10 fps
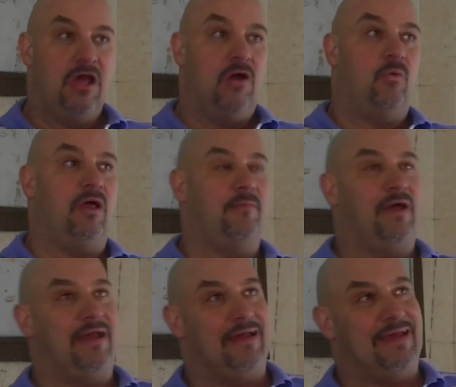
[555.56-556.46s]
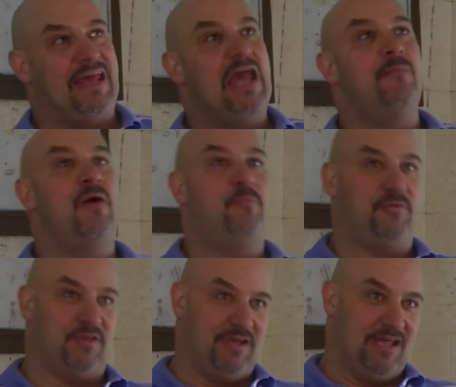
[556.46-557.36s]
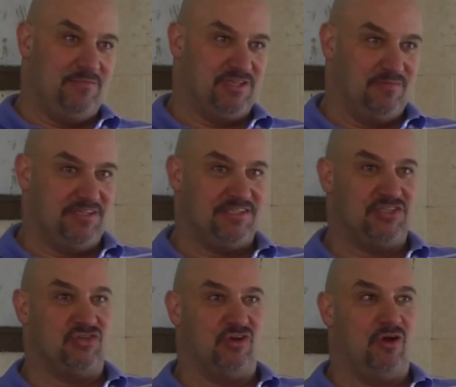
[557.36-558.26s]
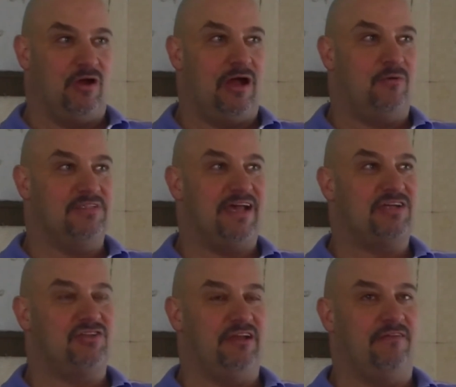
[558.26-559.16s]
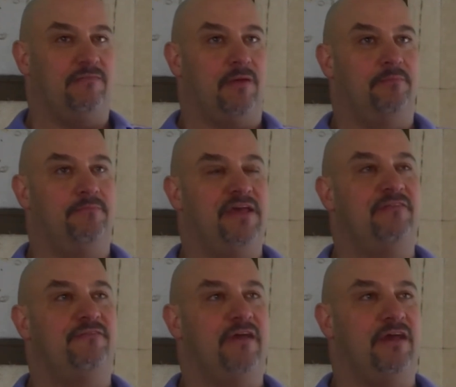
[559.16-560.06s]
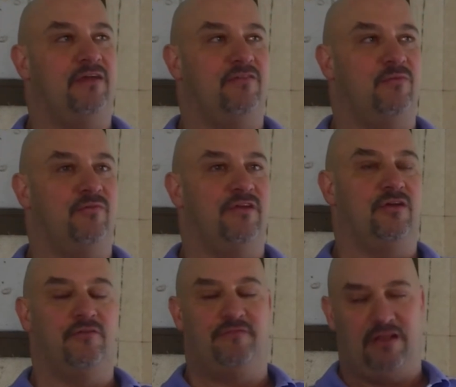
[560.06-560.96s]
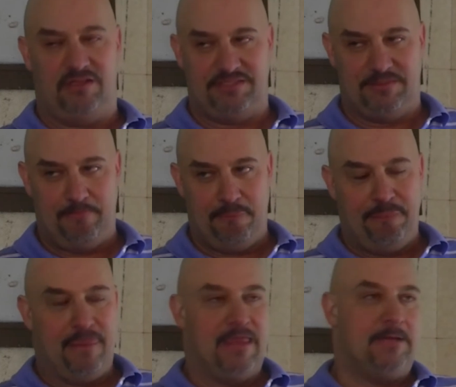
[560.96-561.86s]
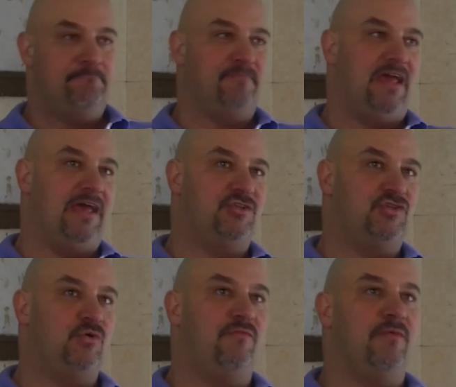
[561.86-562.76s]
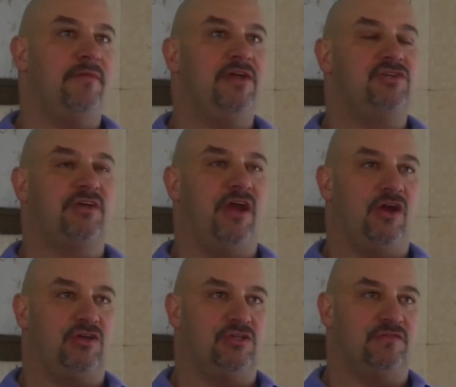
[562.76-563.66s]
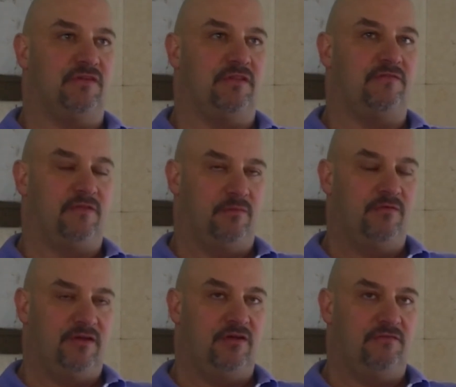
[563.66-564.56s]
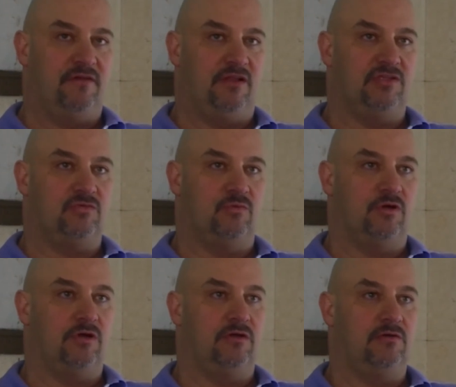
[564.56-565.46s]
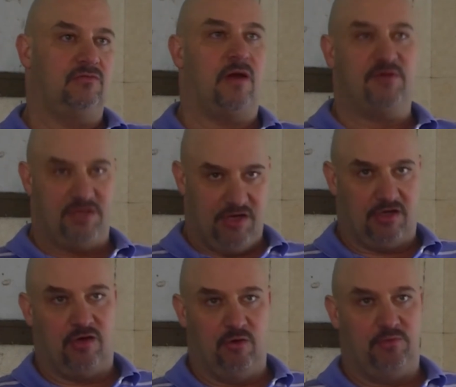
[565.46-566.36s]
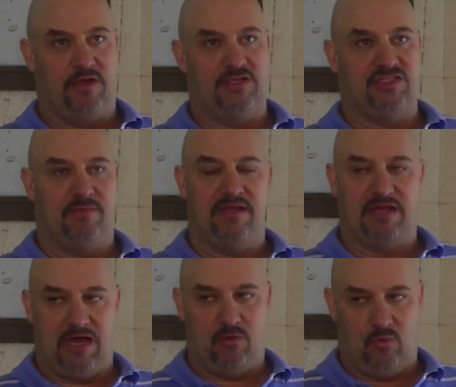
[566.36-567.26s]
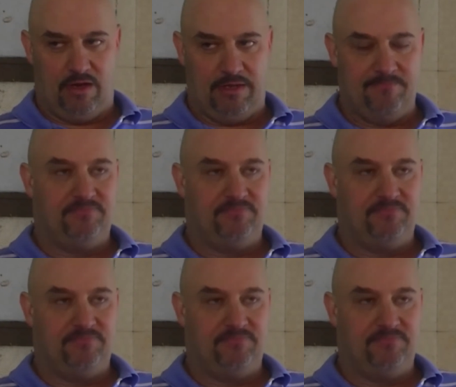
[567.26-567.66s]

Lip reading: Well, I came up with the name Jimmy Cicero. I was actually a big fan of the movie Goodfellas. And 2 of the major characters for the movie Goodfellas were Robert De Niro, who played Jimmy Conway,